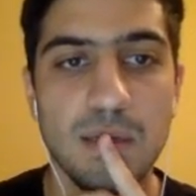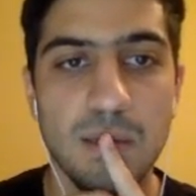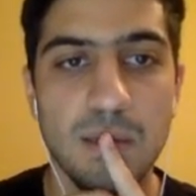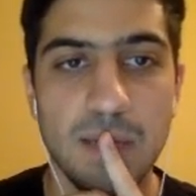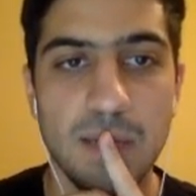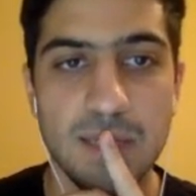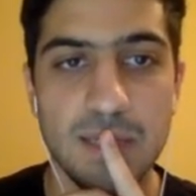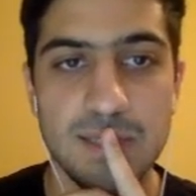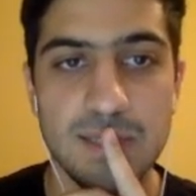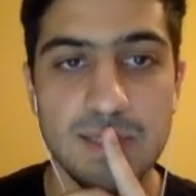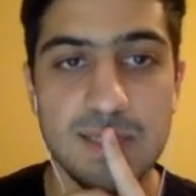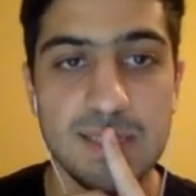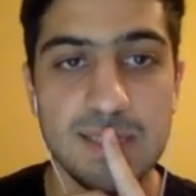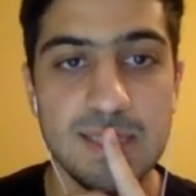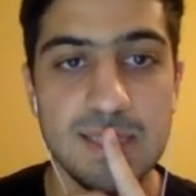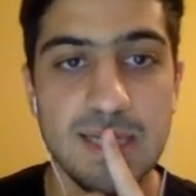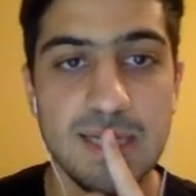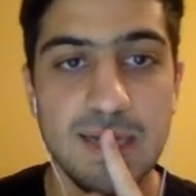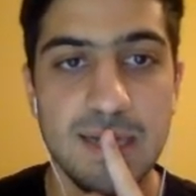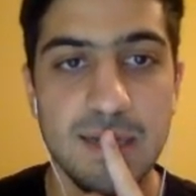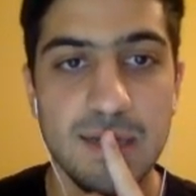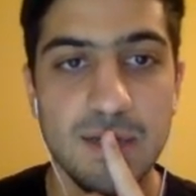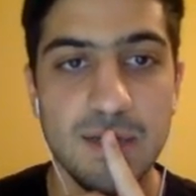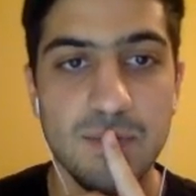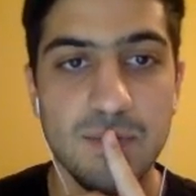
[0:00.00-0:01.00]
Okay, so that's
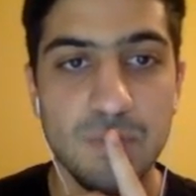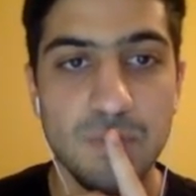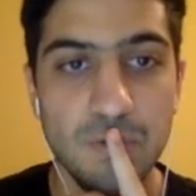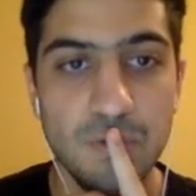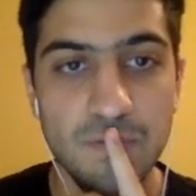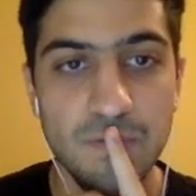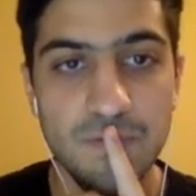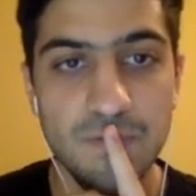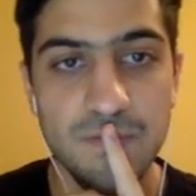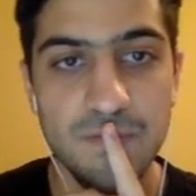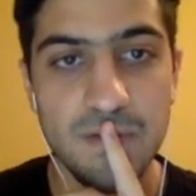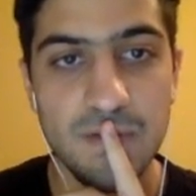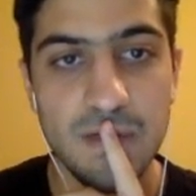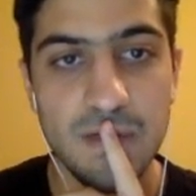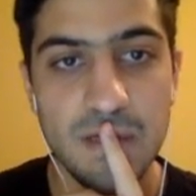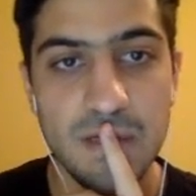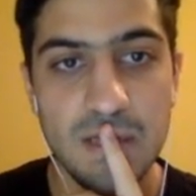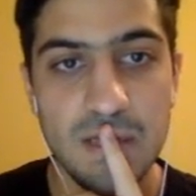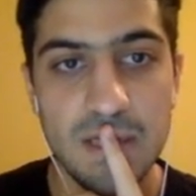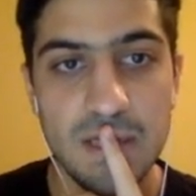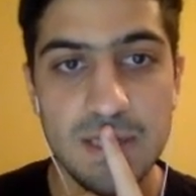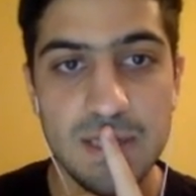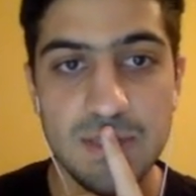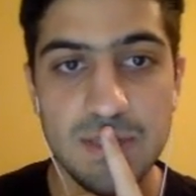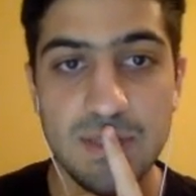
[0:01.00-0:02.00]
not a good move.
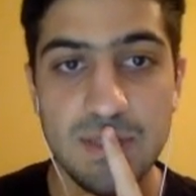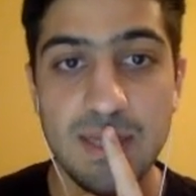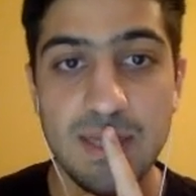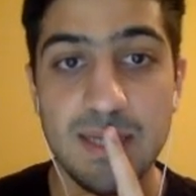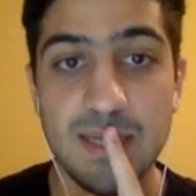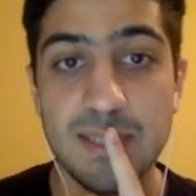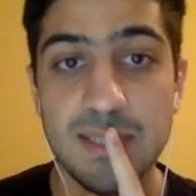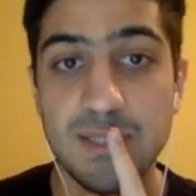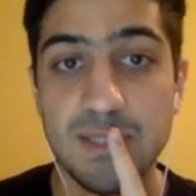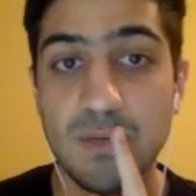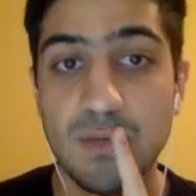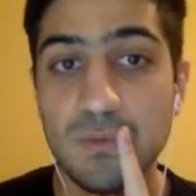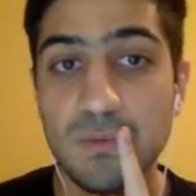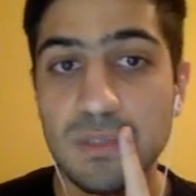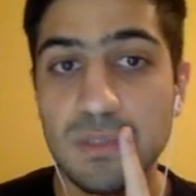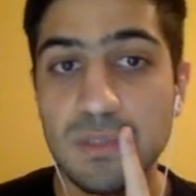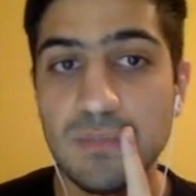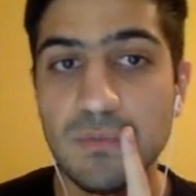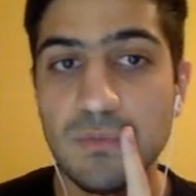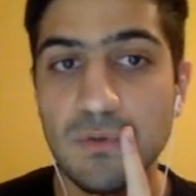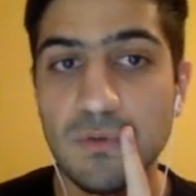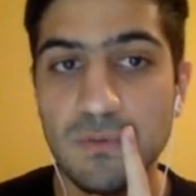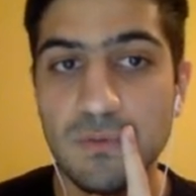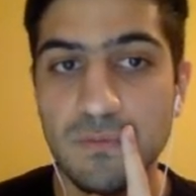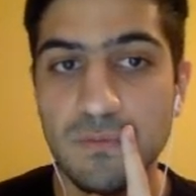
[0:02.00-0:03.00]
So then his only
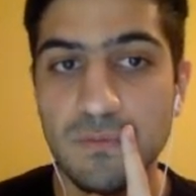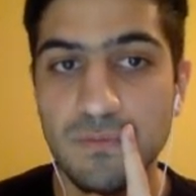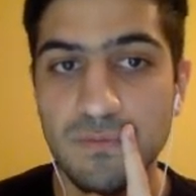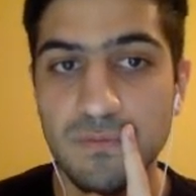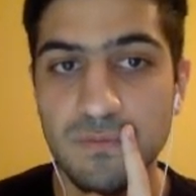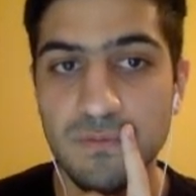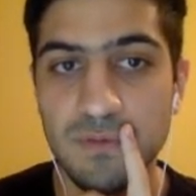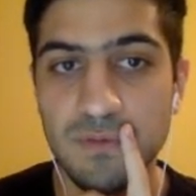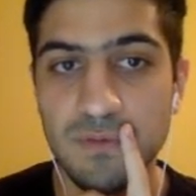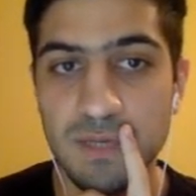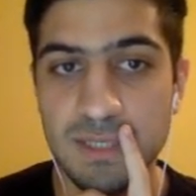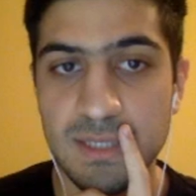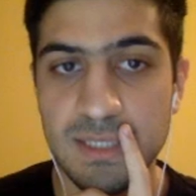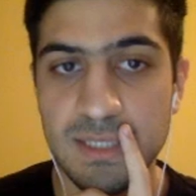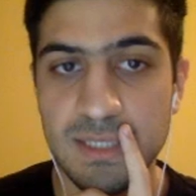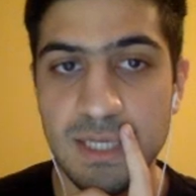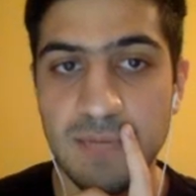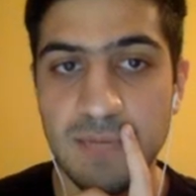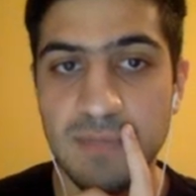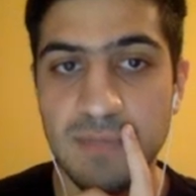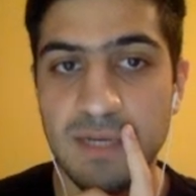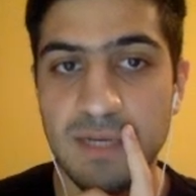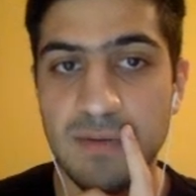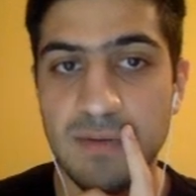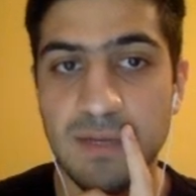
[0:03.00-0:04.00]
move is to
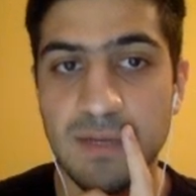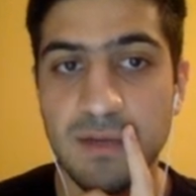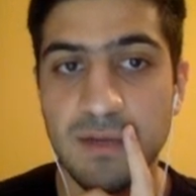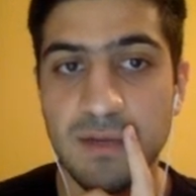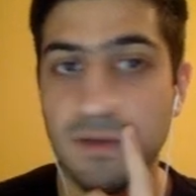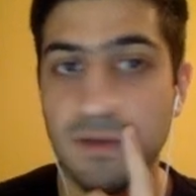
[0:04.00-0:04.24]
come down here.